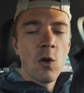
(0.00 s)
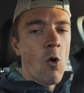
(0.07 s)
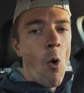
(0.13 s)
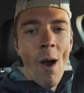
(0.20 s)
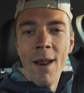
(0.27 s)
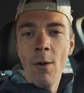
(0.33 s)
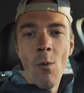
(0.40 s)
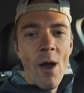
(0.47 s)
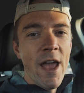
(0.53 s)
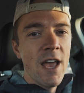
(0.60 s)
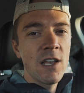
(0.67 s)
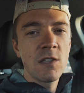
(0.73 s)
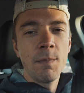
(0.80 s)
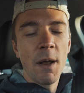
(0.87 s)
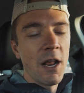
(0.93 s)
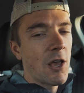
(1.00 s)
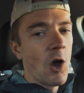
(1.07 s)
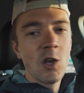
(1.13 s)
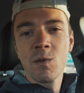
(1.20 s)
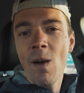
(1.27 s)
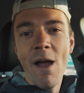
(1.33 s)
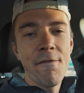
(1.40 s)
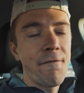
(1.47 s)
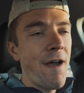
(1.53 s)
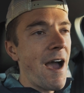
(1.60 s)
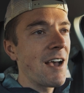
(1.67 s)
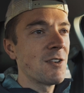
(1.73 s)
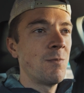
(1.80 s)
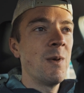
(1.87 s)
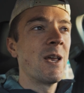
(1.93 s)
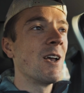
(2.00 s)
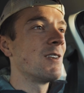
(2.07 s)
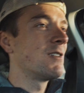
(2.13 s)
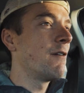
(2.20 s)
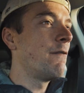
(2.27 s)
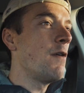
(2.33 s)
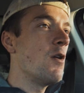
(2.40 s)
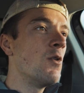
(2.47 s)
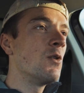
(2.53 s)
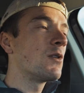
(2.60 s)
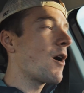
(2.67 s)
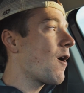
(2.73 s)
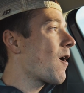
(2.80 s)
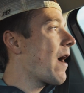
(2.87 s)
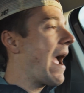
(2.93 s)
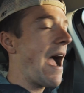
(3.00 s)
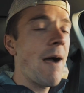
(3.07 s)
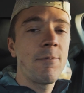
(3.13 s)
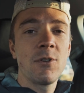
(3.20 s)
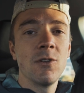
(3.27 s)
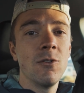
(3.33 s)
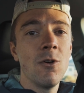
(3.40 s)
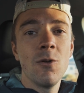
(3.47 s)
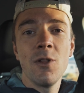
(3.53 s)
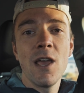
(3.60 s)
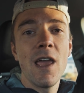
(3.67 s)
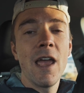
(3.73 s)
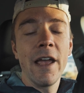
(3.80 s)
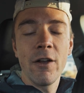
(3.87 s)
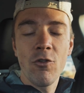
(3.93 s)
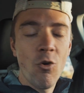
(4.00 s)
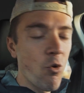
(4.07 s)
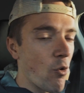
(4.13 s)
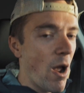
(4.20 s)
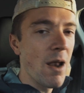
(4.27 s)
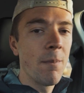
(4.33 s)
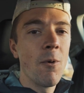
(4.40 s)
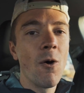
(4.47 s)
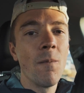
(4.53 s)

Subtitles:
quite a ways, but it goes by fast because the views are absolutely incredible.